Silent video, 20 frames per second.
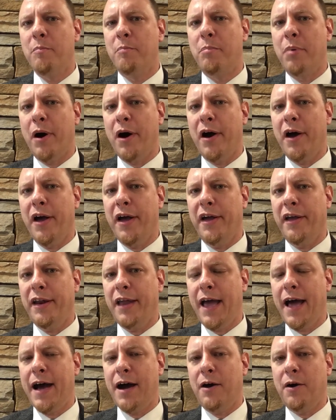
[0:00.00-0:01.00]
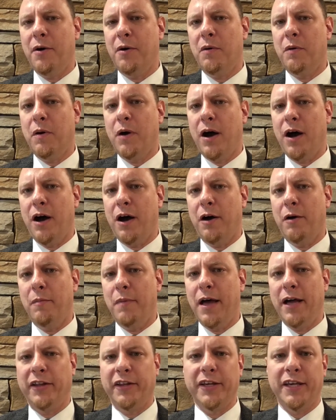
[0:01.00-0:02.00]
but how
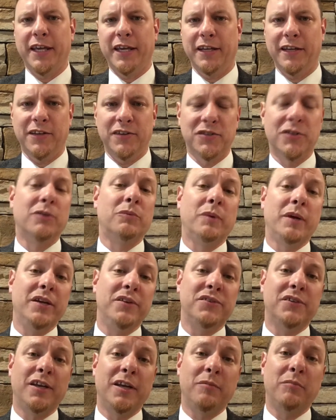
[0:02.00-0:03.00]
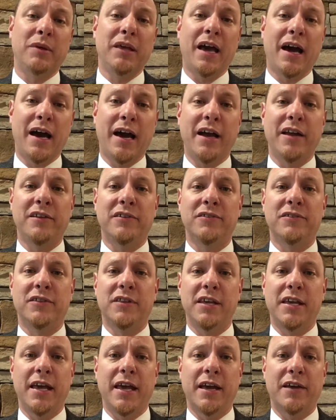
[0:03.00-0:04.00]
elegant is the reasoning behind
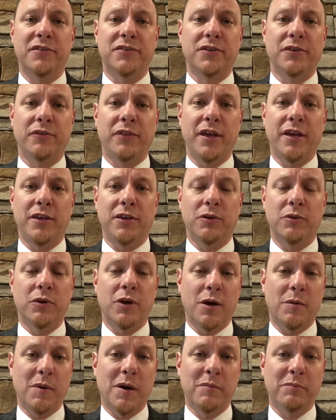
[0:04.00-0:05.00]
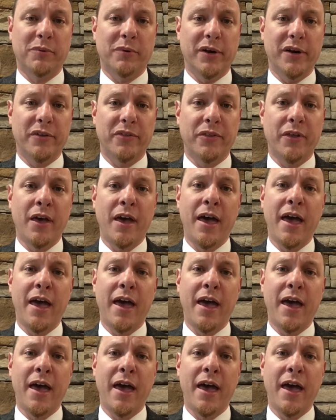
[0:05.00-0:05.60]
the answer that you come up with?